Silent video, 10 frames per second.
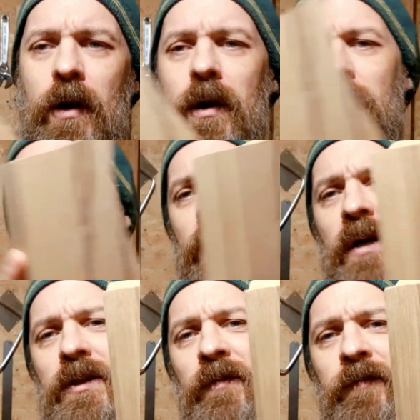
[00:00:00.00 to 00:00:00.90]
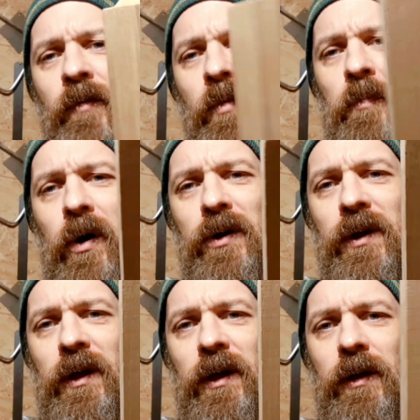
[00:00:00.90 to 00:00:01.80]
it was actually from a
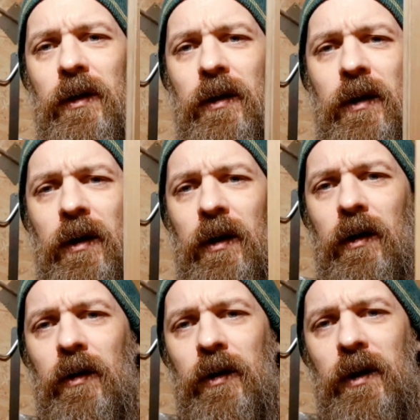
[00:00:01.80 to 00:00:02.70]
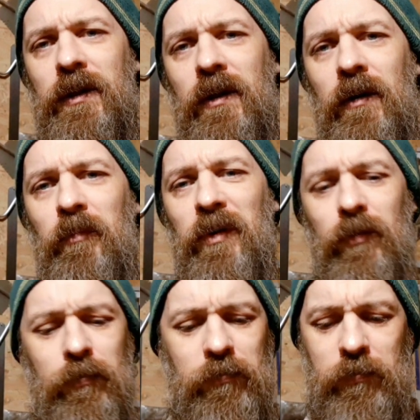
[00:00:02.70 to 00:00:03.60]
body on a guitar
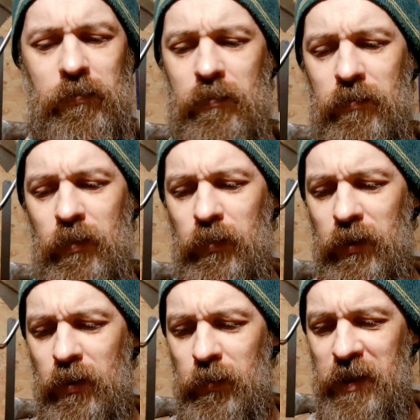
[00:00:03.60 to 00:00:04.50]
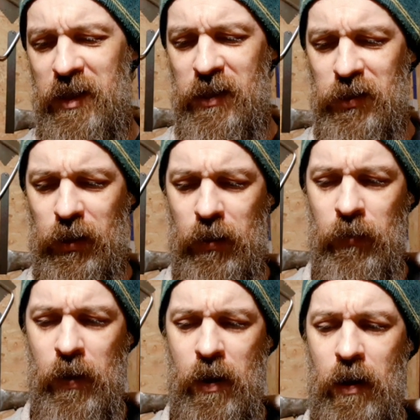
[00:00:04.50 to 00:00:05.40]
built probably a couple of years ago,
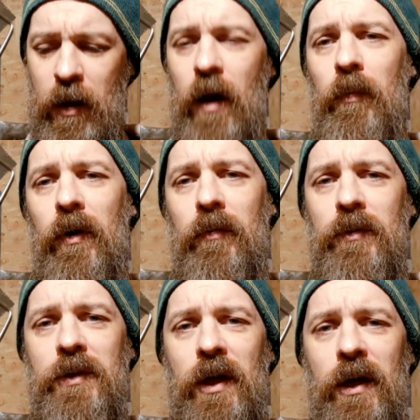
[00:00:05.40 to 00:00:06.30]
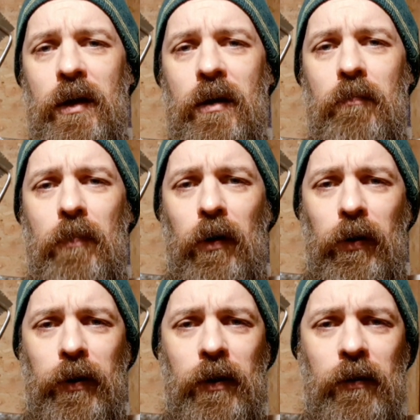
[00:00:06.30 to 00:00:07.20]
but it was in
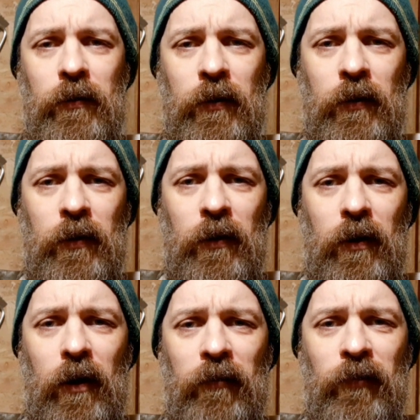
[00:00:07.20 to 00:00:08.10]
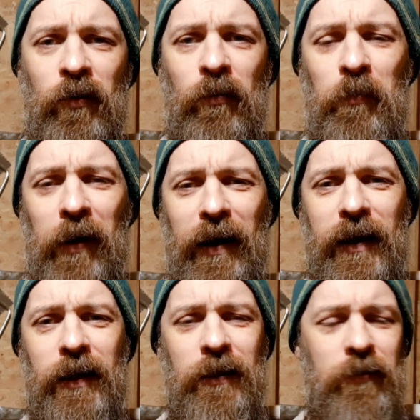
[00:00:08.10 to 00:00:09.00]
my offcut
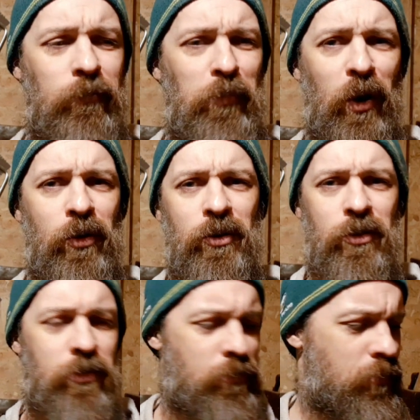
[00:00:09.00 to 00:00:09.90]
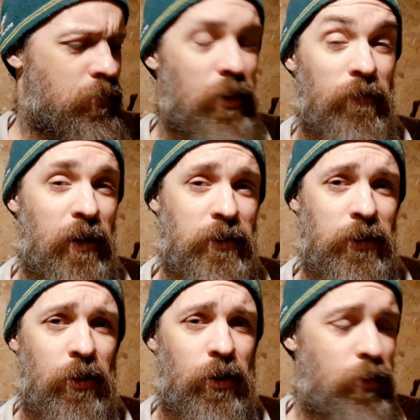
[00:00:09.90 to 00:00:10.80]
bag box that I've actually
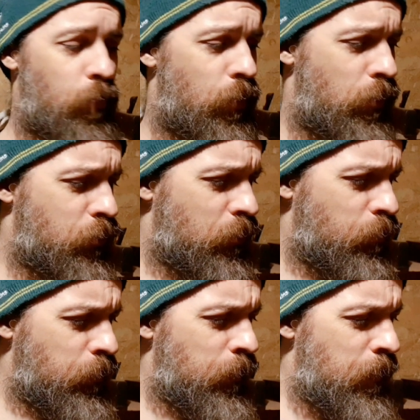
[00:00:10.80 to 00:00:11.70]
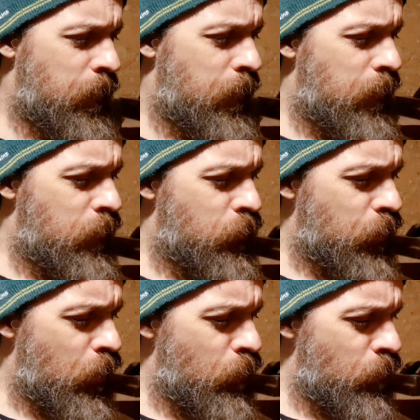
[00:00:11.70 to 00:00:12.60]
got in the workshop.
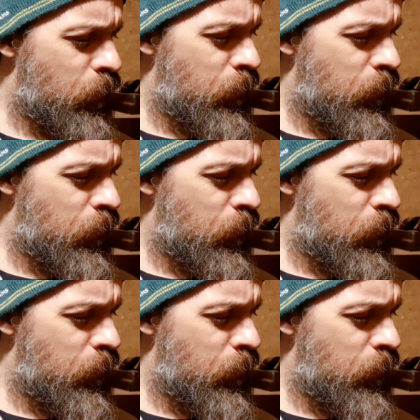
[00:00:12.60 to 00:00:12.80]
So